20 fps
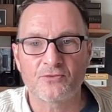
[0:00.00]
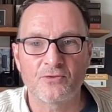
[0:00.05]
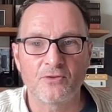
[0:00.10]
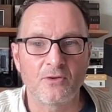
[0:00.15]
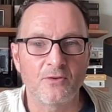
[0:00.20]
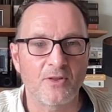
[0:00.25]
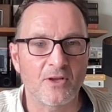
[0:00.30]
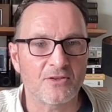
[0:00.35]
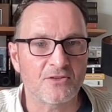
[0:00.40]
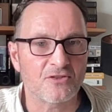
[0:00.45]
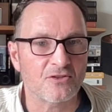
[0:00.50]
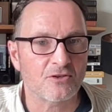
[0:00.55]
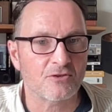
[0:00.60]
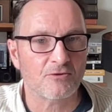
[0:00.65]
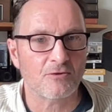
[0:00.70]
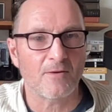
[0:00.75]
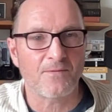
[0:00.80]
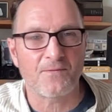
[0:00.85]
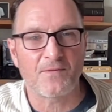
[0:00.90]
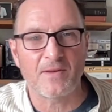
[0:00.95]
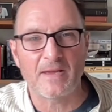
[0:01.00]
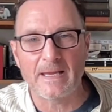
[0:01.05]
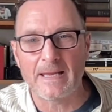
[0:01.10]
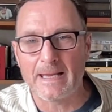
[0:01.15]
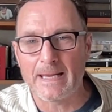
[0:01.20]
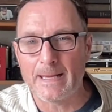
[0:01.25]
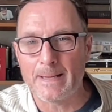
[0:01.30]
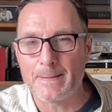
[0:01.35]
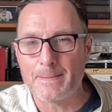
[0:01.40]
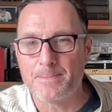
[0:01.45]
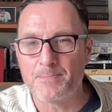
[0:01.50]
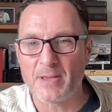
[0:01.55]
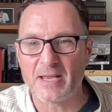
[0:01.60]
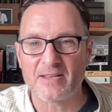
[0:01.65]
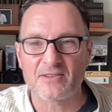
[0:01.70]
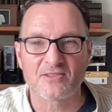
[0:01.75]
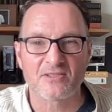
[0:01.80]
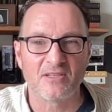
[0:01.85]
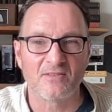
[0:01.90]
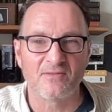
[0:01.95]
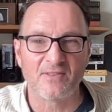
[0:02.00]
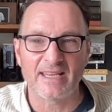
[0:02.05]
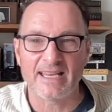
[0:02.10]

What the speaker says: through the scruffy bits of